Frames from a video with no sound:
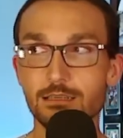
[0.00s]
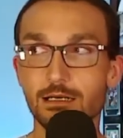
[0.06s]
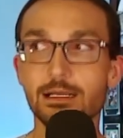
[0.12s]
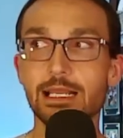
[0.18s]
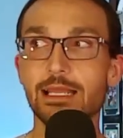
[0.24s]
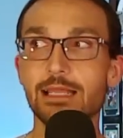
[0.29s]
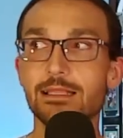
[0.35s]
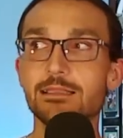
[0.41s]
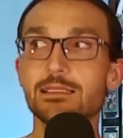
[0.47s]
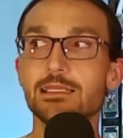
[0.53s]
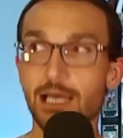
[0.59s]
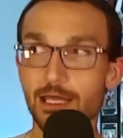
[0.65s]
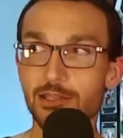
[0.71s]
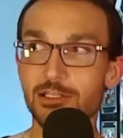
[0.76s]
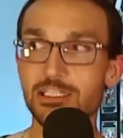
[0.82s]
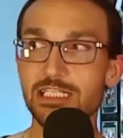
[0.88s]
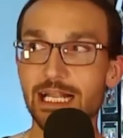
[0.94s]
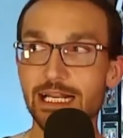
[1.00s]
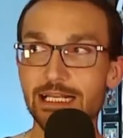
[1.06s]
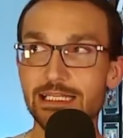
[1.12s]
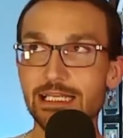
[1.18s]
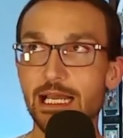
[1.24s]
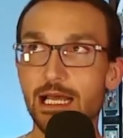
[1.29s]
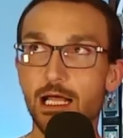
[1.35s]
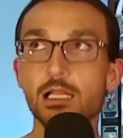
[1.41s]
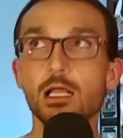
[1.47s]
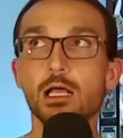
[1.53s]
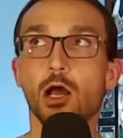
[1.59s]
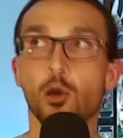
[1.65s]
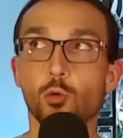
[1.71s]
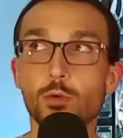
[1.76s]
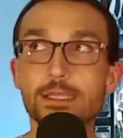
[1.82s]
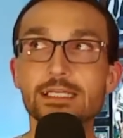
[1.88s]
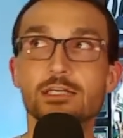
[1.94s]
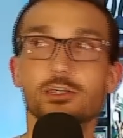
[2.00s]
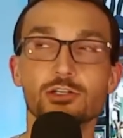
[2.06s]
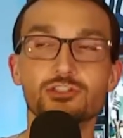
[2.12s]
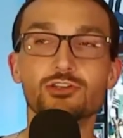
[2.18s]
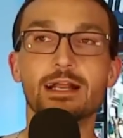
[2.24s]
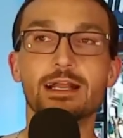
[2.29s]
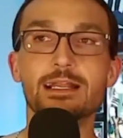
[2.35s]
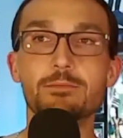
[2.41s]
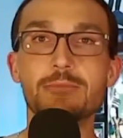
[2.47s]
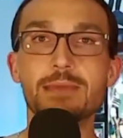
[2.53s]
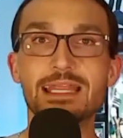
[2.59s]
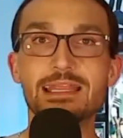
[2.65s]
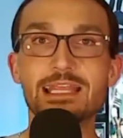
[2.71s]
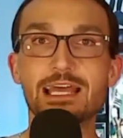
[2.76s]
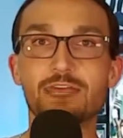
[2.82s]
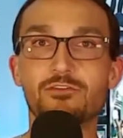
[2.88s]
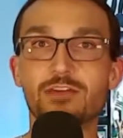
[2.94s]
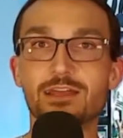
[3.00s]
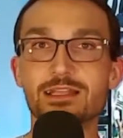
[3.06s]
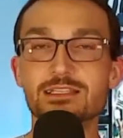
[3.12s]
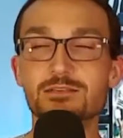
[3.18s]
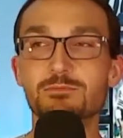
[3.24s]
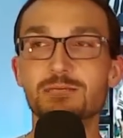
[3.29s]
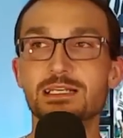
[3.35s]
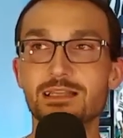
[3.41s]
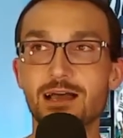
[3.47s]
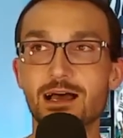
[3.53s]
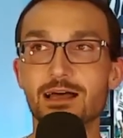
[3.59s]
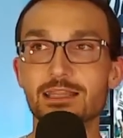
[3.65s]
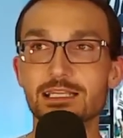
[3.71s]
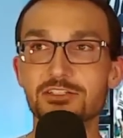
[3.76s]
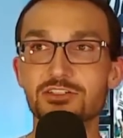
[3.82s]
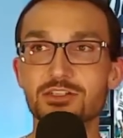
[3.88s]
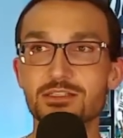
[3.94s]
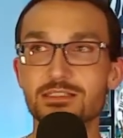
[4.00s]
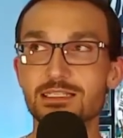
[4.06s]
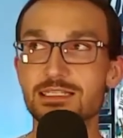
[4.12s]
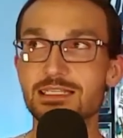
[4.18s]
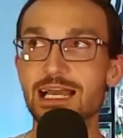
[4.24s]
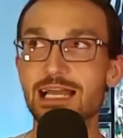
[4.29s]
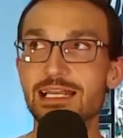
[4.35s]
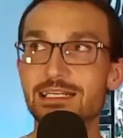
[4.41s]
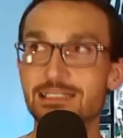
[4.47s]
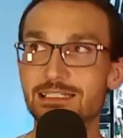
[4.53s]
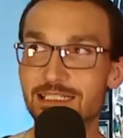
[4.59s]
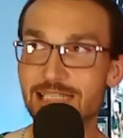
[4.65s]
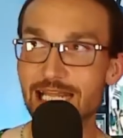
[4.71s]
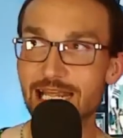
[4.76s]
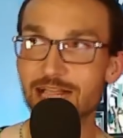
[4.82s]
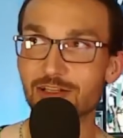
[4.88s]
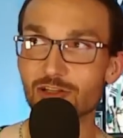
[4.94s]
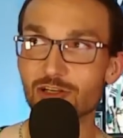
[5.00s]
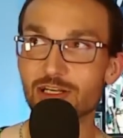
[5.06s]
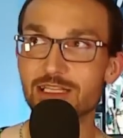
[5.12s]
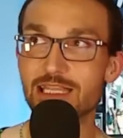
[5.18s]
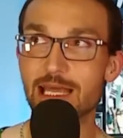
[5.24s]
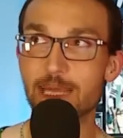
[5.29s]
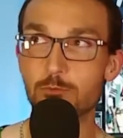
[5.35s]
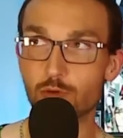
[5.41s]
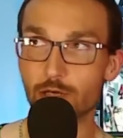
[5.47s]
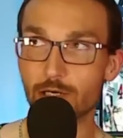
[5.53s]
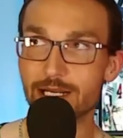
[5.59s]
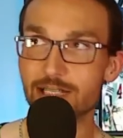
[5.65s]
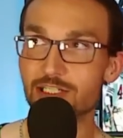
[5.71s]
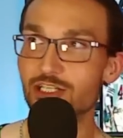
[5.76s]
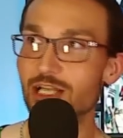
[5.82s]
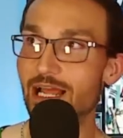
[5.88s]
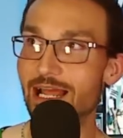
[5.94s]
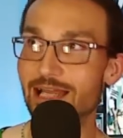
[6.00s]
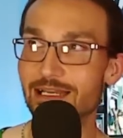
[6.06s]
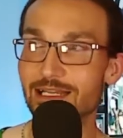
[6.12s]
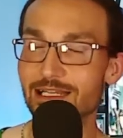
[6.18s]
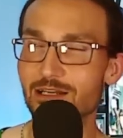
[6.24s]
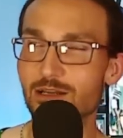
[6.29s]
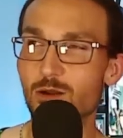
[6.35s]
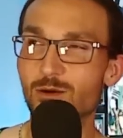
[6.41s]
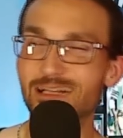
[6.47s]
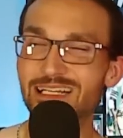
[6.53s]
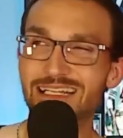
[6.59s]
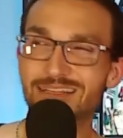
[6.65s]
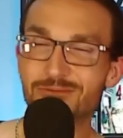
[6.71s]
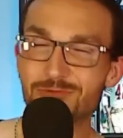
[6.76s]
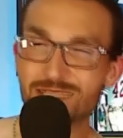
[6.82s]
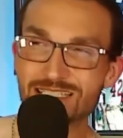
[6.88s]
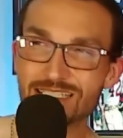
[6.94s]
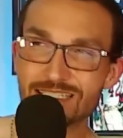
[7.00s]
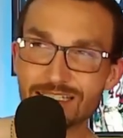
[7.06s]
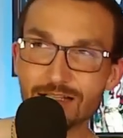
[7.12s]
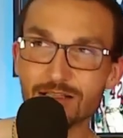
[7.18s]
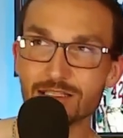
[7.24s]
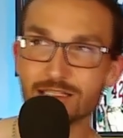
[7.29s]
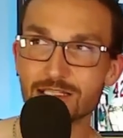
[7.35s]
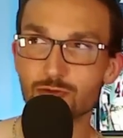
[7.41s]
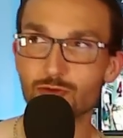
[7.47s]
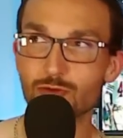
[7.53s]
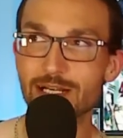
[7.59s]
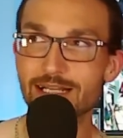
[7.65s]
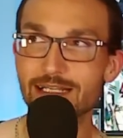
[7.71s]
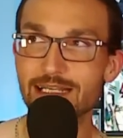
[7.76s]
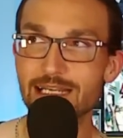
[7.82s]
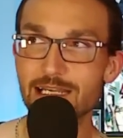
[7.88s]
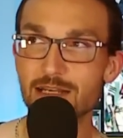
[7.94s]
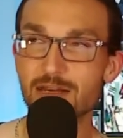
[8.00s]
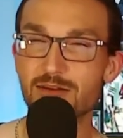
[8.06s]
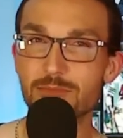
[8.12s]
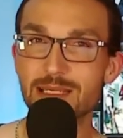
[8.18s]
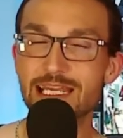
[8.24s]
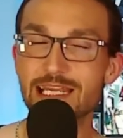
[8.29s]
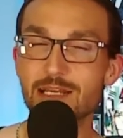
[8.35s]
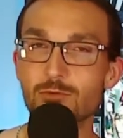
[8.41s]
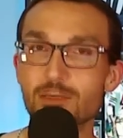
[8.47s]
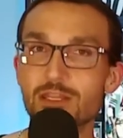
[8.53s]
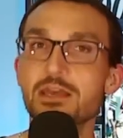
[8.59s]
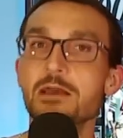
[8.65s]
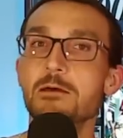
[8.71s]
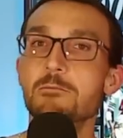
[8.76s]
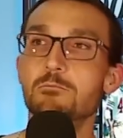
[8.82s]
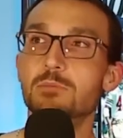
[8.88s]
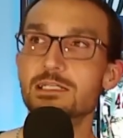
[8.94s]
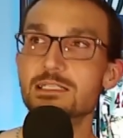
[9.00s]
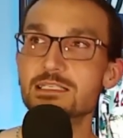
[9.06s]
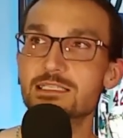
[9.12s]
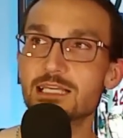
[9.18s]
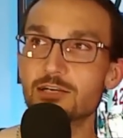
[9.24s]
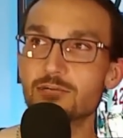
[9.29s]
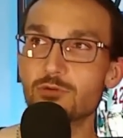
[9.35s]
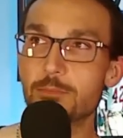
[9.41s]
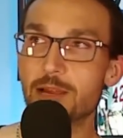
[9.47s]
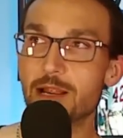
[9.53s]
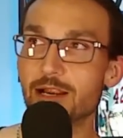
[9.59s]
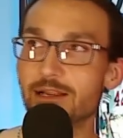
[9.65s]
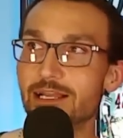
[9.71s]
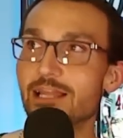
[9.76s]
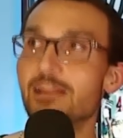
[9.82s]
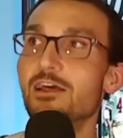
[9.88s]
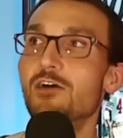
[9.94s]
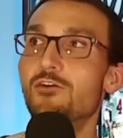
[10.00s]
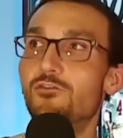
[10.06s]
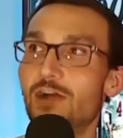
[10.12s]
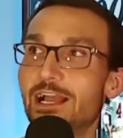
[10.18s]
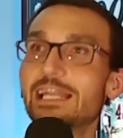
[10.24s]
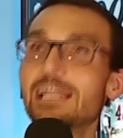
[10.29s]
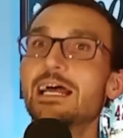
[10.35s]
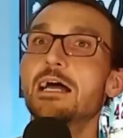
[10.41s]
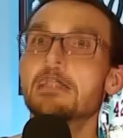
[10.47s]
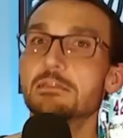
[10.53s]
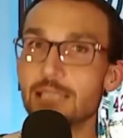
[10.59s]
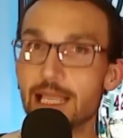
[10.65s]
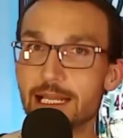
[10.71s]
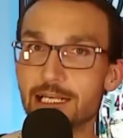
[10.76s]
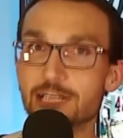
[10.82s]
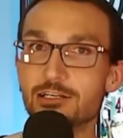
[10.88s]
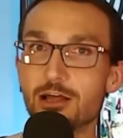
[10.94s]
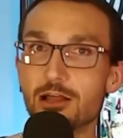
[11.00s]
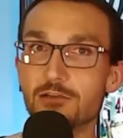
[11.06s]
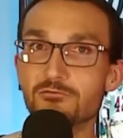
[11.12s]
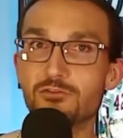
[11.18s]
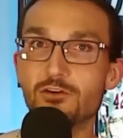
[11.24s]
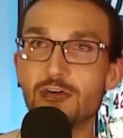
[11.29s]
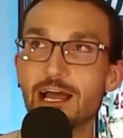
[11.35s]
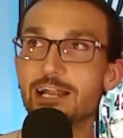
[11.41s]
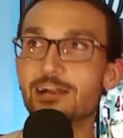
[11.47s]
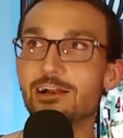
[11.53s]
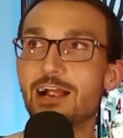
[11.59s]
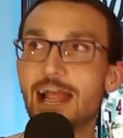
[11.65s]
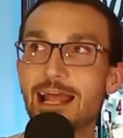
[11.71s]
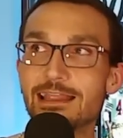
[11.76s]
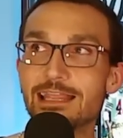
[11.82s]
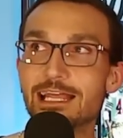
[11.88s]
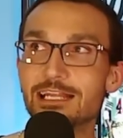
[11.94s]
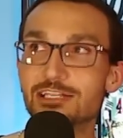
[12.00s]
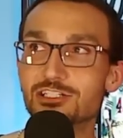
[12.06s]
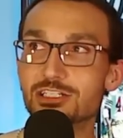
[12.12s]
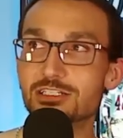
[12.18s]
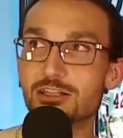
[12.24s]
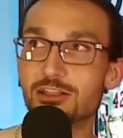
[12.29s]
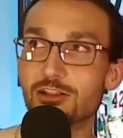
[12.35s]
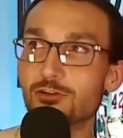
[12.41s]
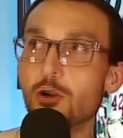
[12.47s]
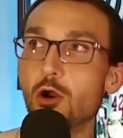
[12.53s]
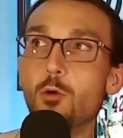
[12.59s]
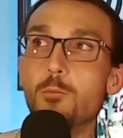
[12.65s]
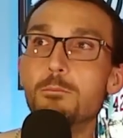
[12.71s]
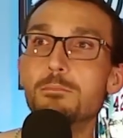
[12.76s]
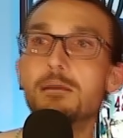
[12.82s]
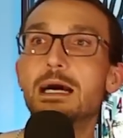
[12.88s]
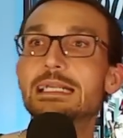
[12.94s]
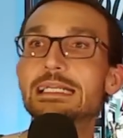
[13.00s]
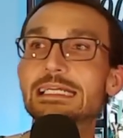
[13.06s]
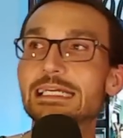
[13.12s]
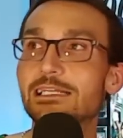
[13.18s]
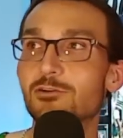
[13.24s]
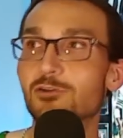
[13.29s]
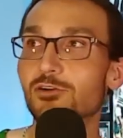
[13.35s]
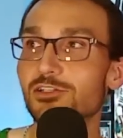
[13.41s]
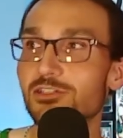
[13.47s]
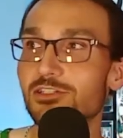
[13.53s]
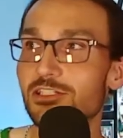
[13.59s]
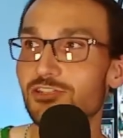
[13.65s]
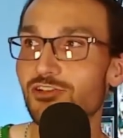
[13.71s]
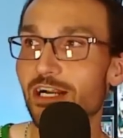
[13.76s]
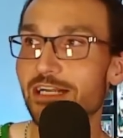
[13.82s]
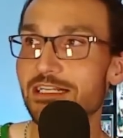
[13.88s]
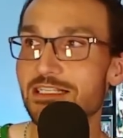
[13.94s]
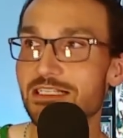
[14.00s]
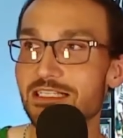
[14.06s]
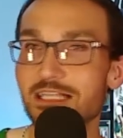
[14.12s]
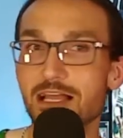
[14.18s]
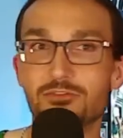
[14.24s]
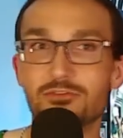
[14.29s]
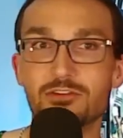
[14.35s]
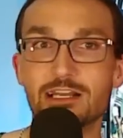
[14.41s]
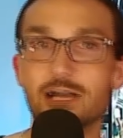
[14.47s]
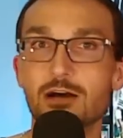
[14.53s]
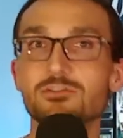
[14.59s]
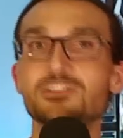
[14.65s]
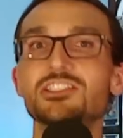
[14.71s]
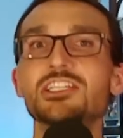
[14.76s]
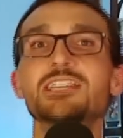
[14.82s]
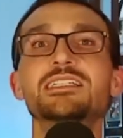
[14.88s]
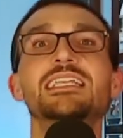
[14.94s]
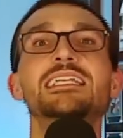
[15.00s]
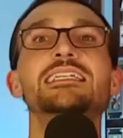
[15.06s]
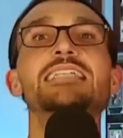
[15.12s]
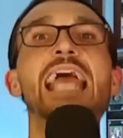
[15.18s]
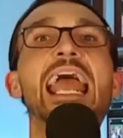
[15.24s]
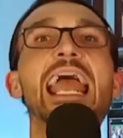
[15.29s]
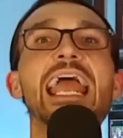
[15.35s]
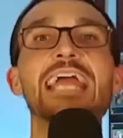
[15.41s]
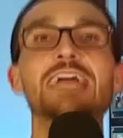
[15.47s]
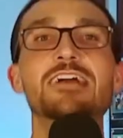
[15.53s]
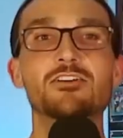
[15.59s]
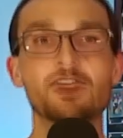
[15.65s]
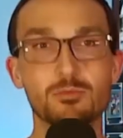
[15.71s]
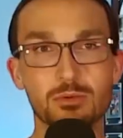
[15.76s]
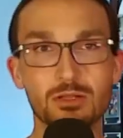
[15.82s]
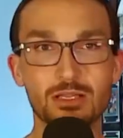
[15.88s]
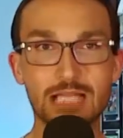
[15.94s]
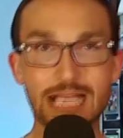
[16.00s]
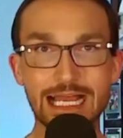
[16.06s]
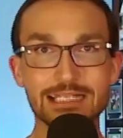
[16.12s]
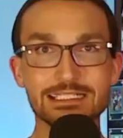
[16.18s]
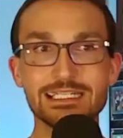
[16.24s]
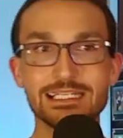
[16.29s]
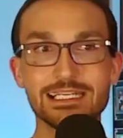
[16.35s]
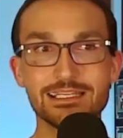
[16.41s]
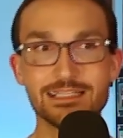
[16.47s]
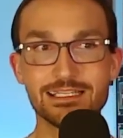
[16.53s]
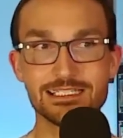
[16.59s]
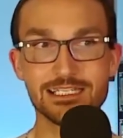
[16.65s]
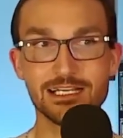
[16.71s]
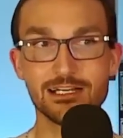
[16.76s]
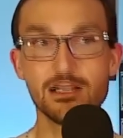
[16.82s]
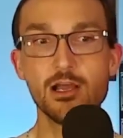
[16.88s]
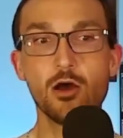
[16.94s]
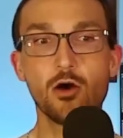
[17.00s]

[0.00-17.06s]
Okay, the other side of the aisle, we could try to mend that fence, but nah, they just decided to take a look at that bridge, and, you know, it was still a little rickety to begin with, but instead of repairing it, fuck it, light it on fire, and then just throw money in order to try to snuff it out. Just a terrible idea that's here.